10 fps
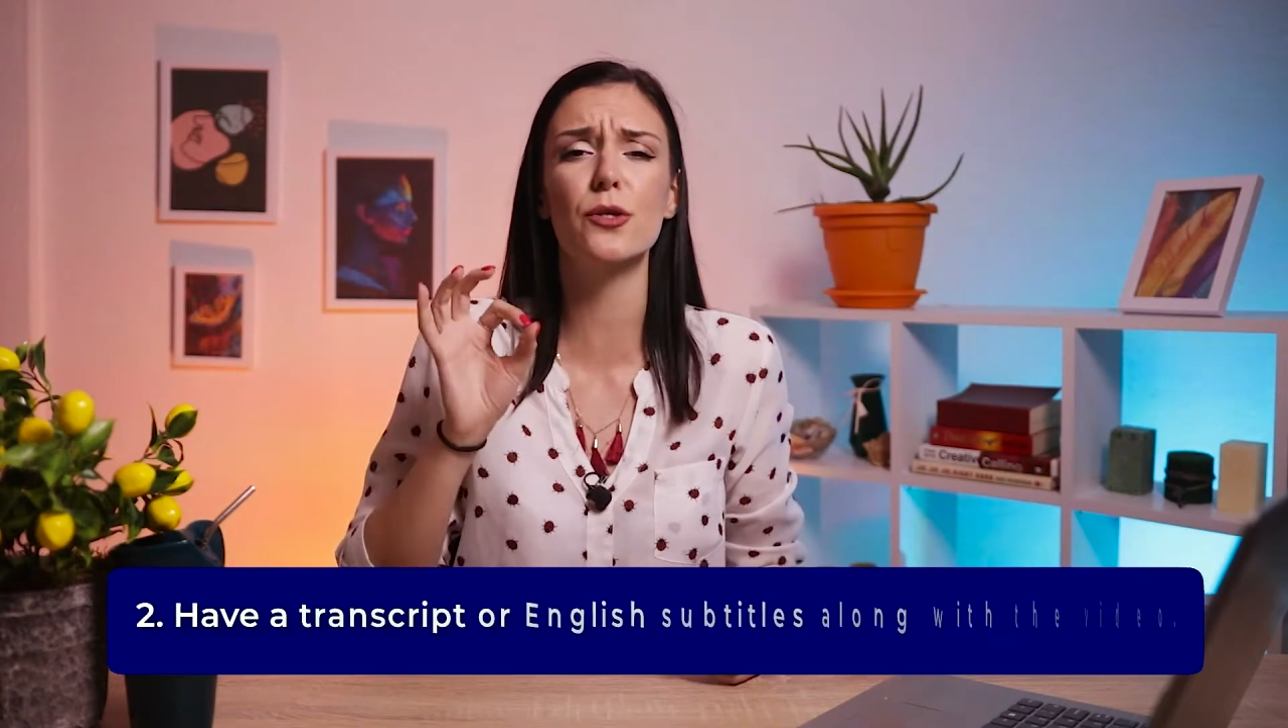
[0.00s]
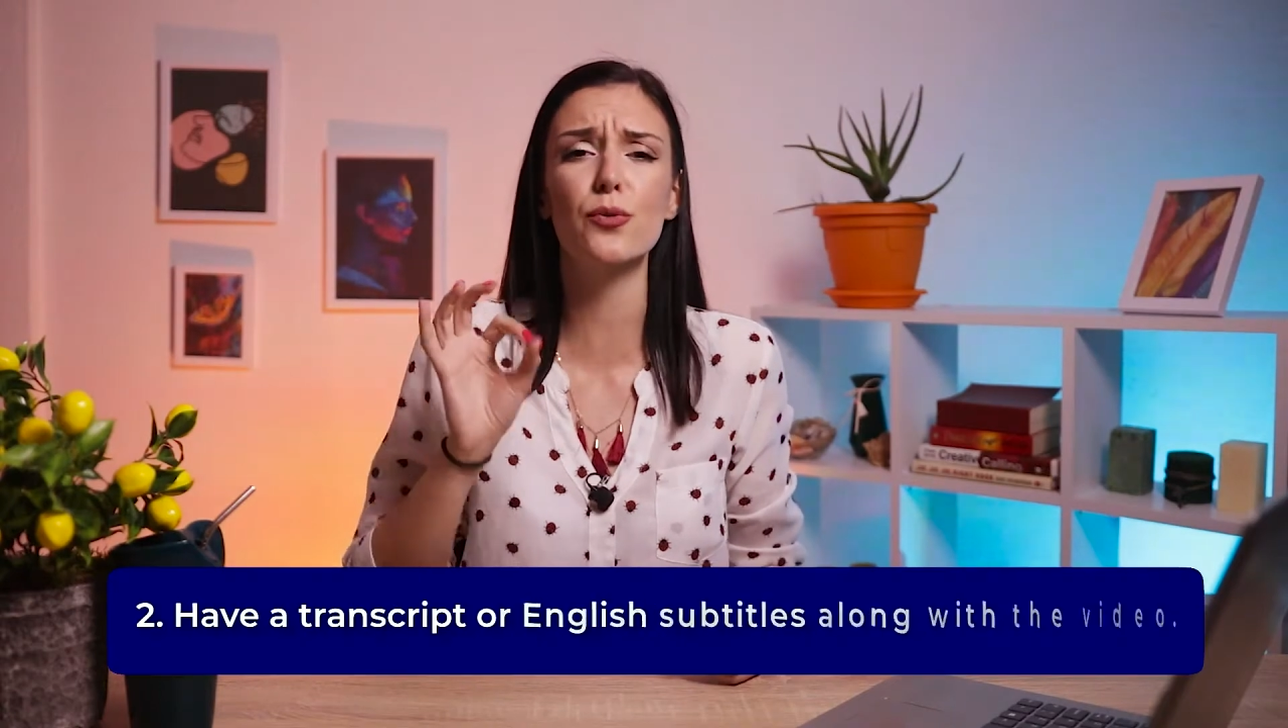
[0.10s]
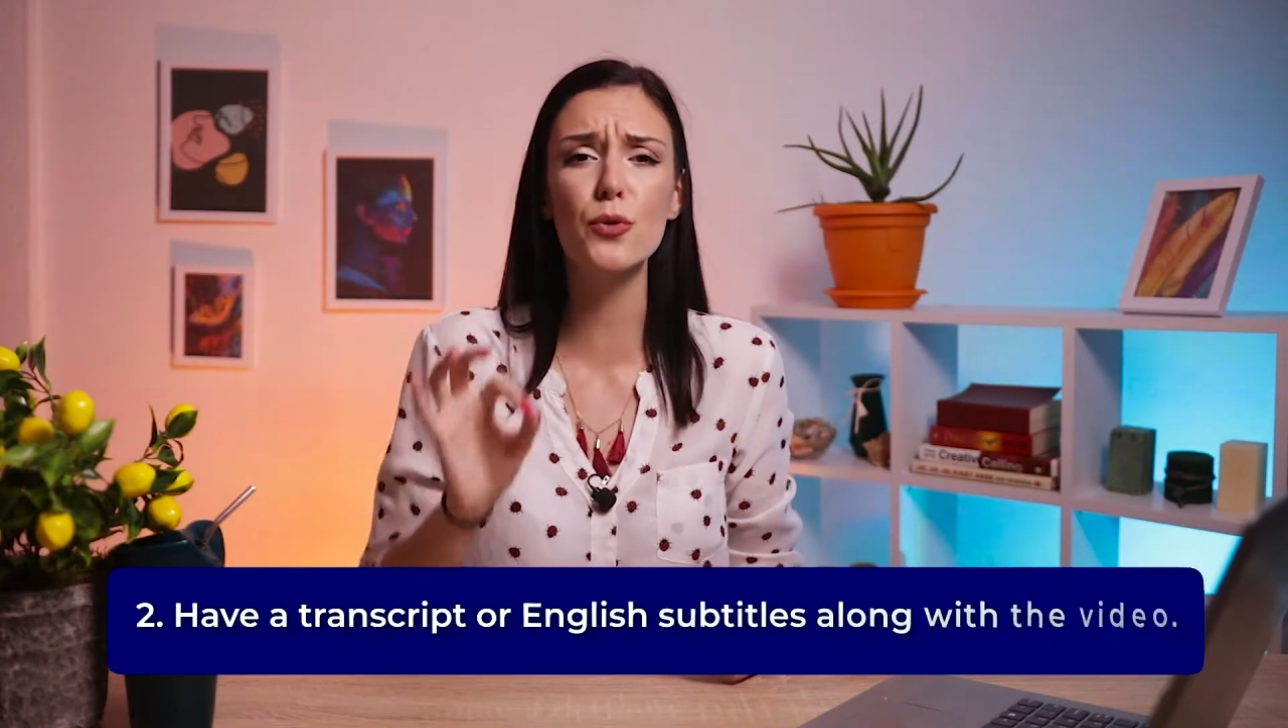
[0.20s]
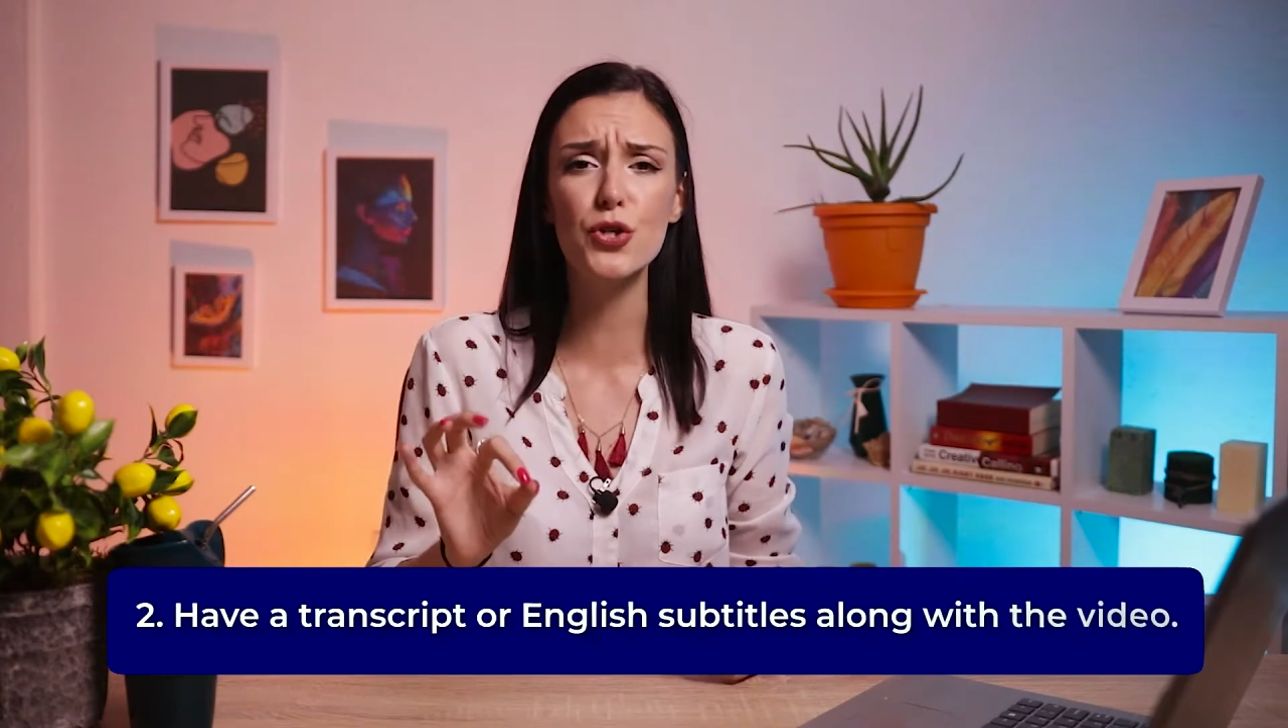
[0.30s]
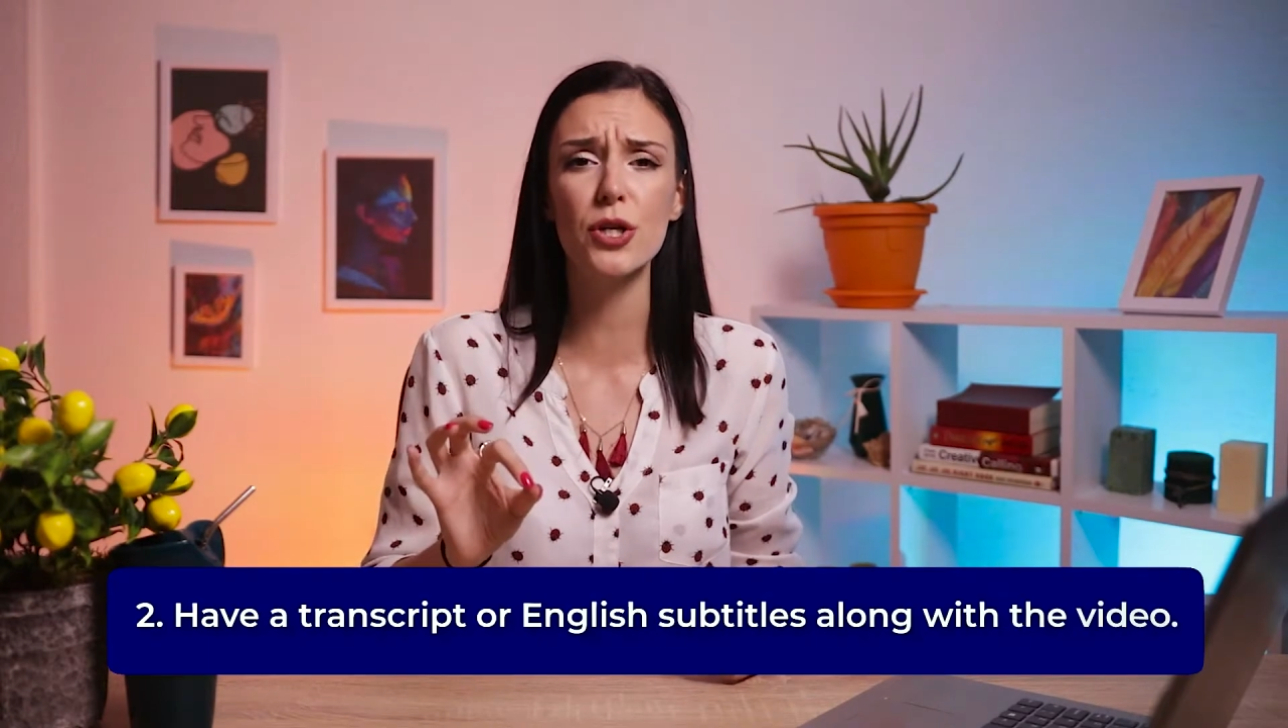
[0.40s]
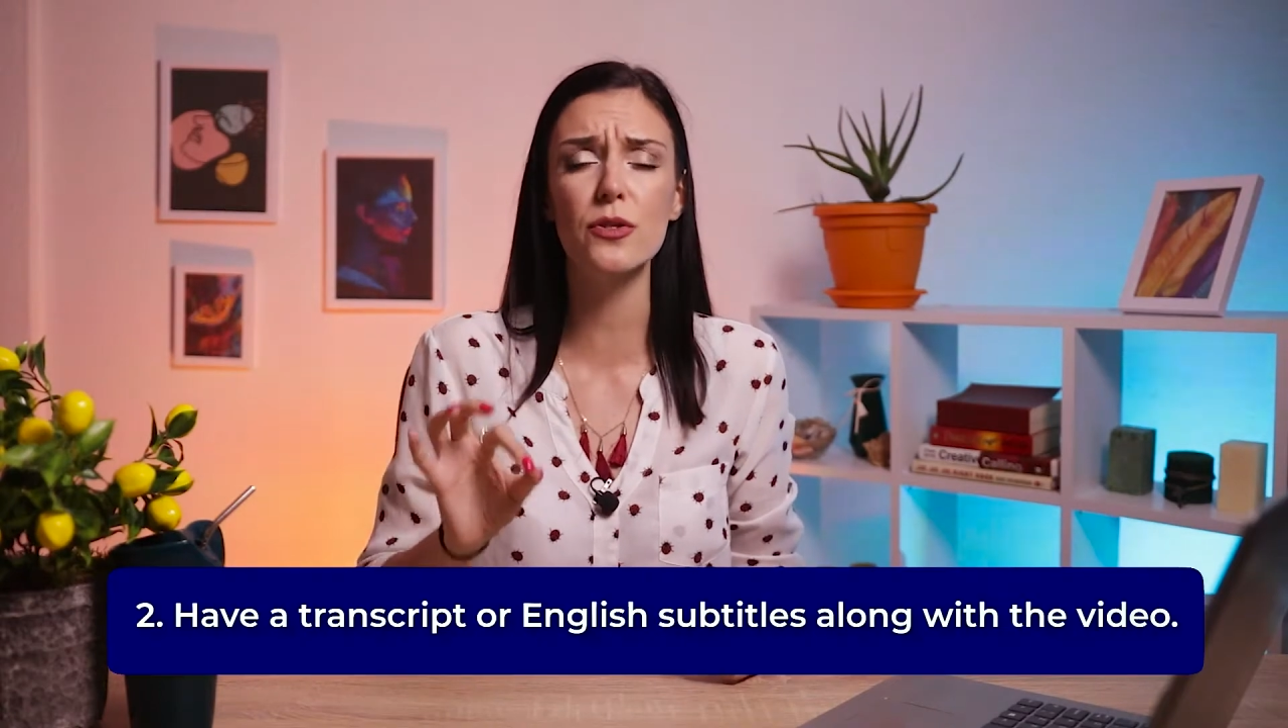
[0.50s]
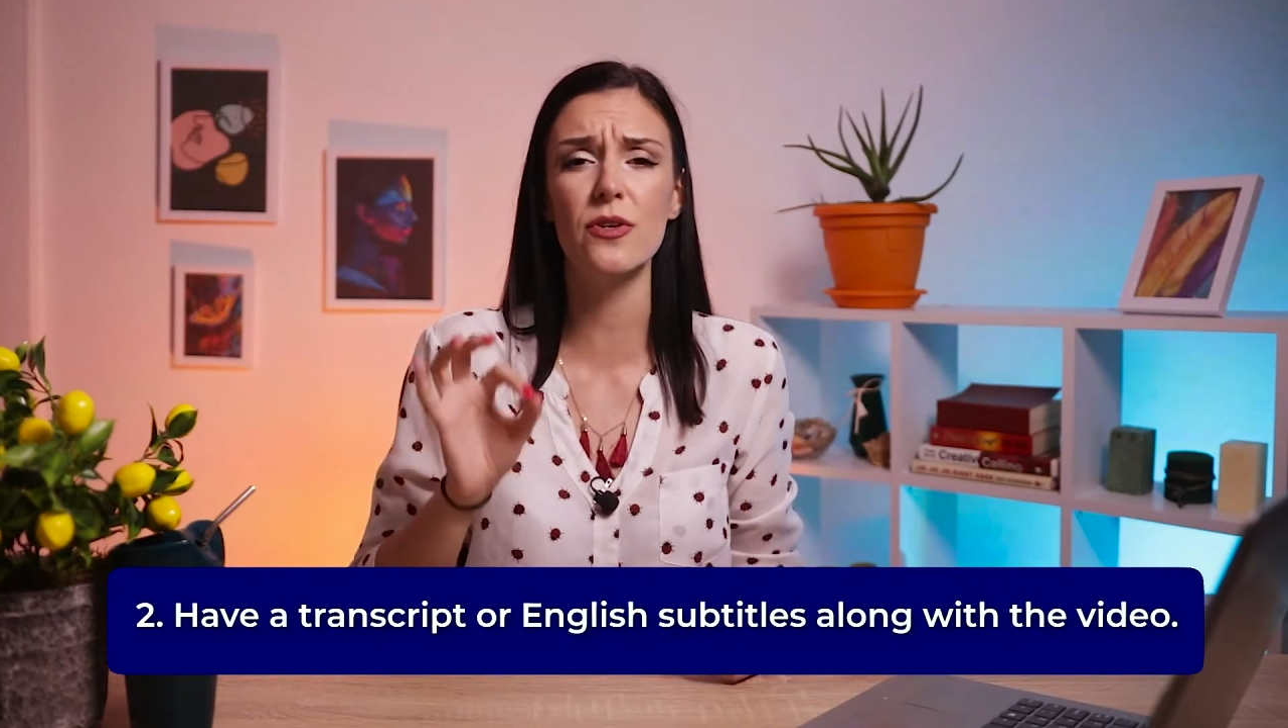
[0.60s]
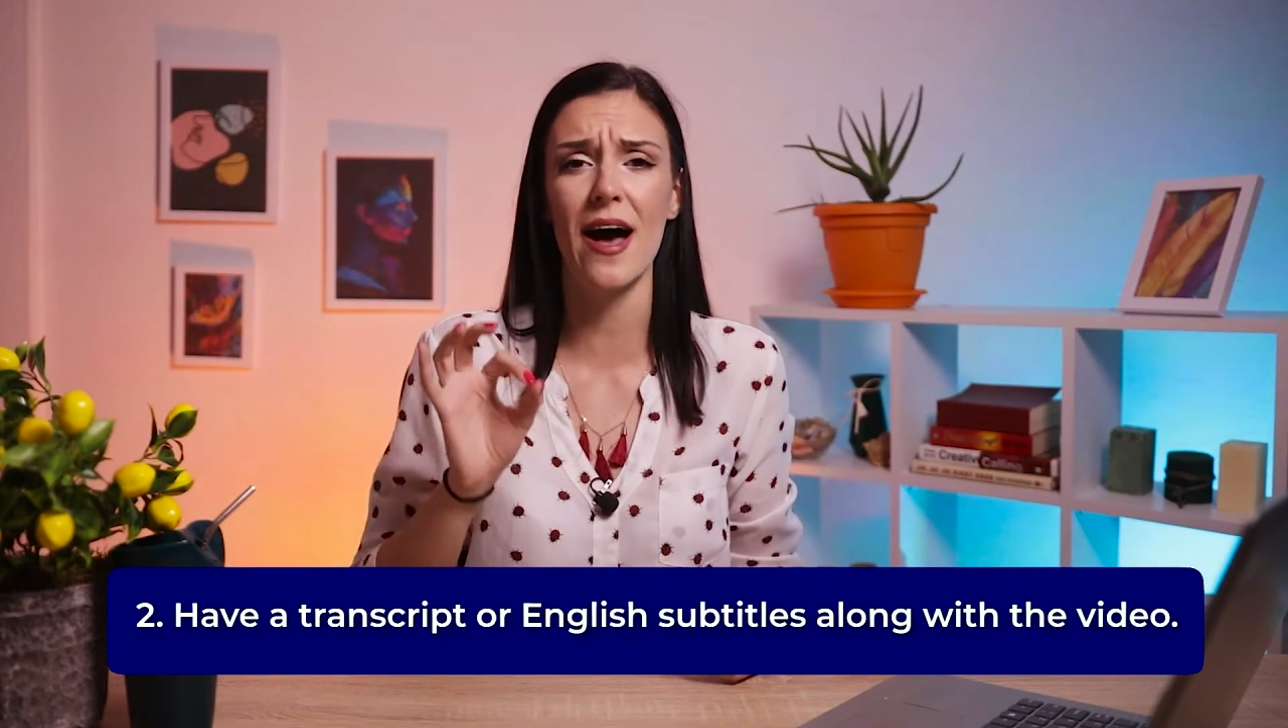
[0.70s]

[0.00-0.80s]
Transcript: crucial to